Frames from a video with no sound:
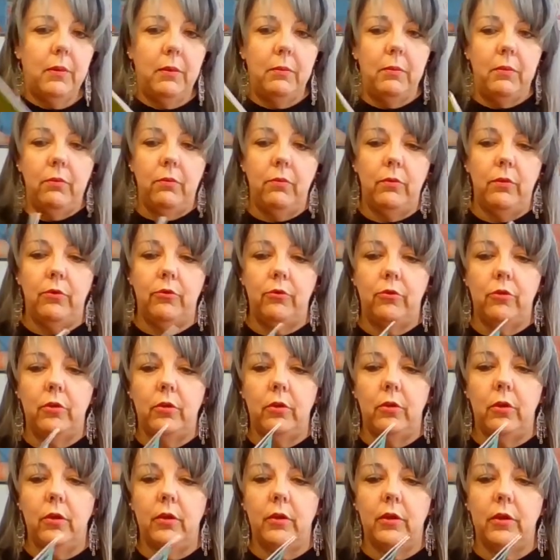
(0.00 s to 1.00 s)
Maybe we
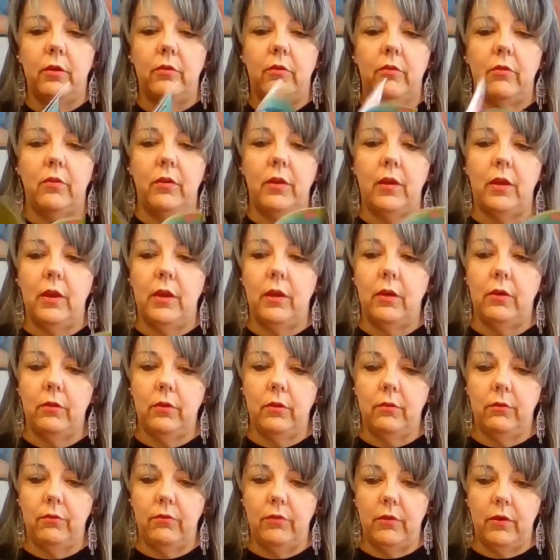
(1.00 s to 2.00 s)
should look and see how
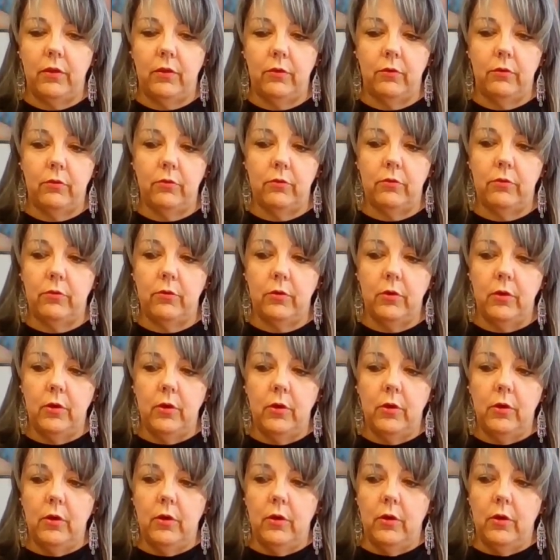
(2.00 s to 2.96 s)
the feathers...